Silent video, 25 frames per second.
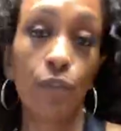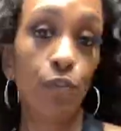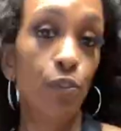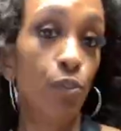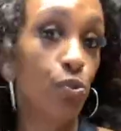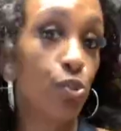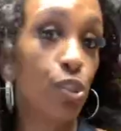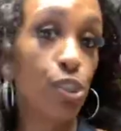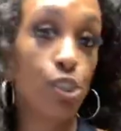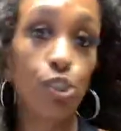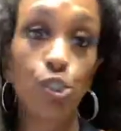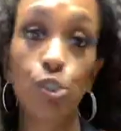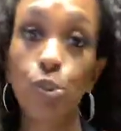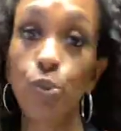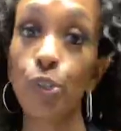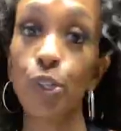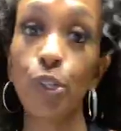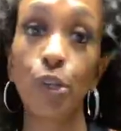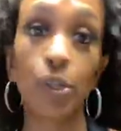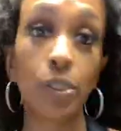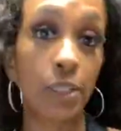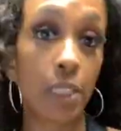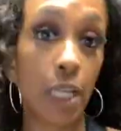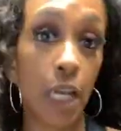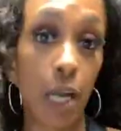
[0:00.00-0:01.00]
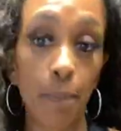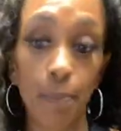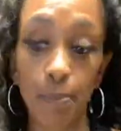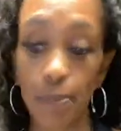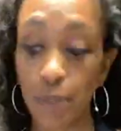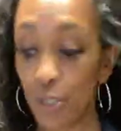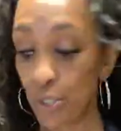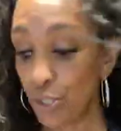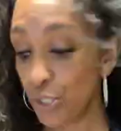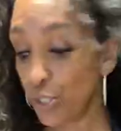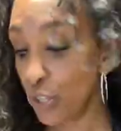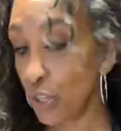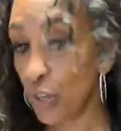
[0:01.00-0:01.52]
if you just do it on top of
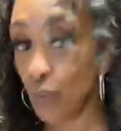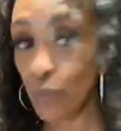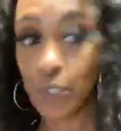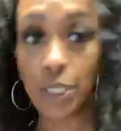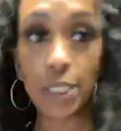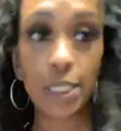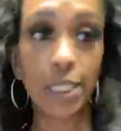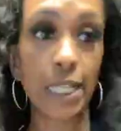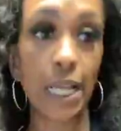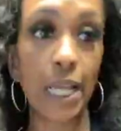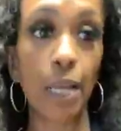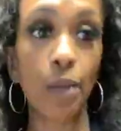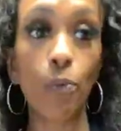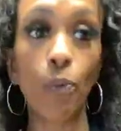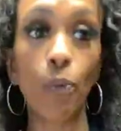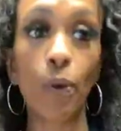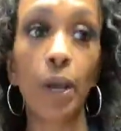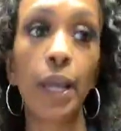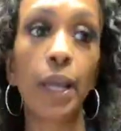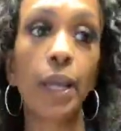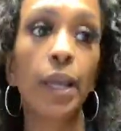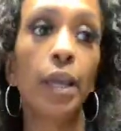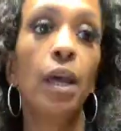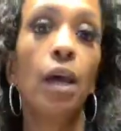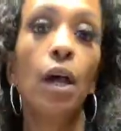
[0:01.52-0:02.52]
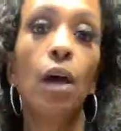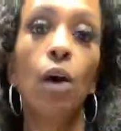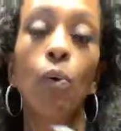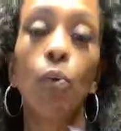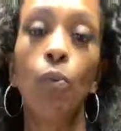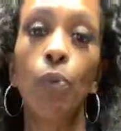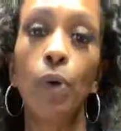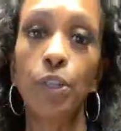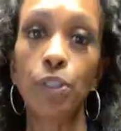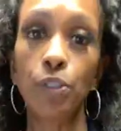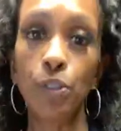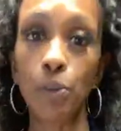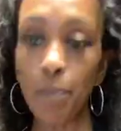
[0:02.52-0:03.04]
the stove, the same way
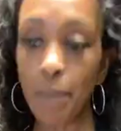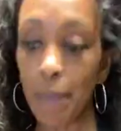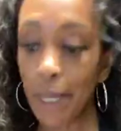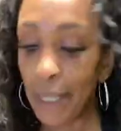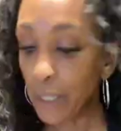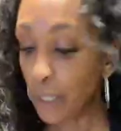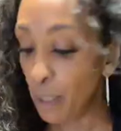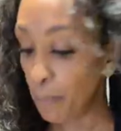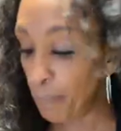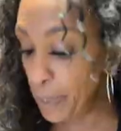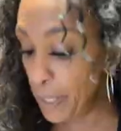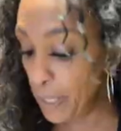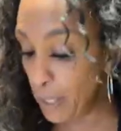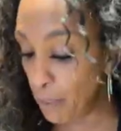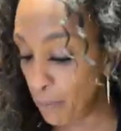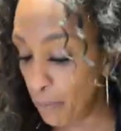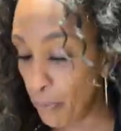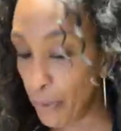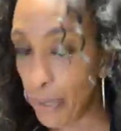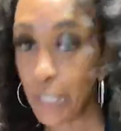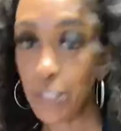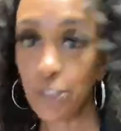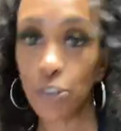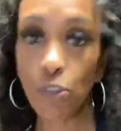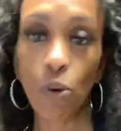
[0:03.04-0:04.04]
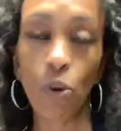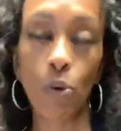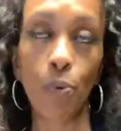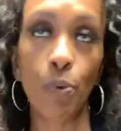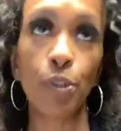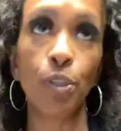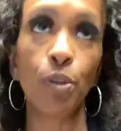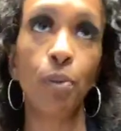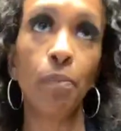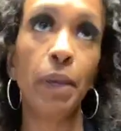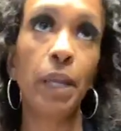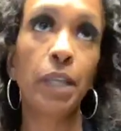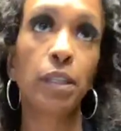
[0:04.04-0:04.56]
when you make the pita breads or
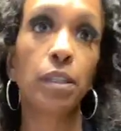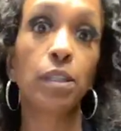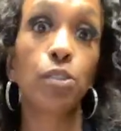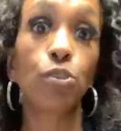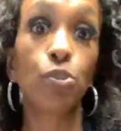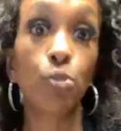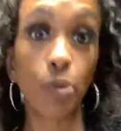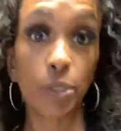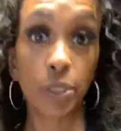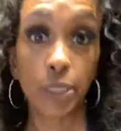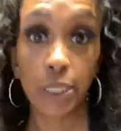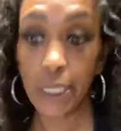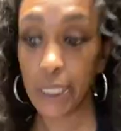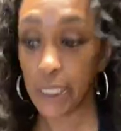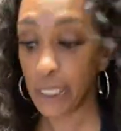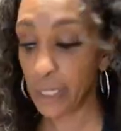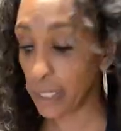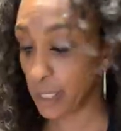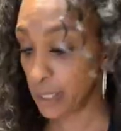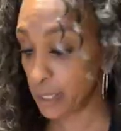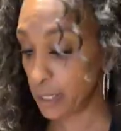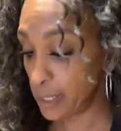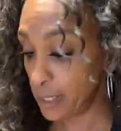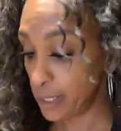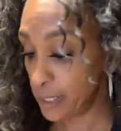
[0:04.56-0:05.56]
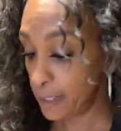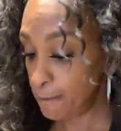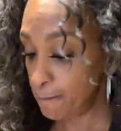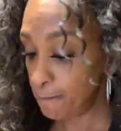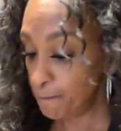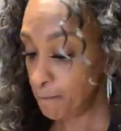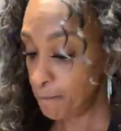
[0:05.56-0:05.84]
when you make the tortillas.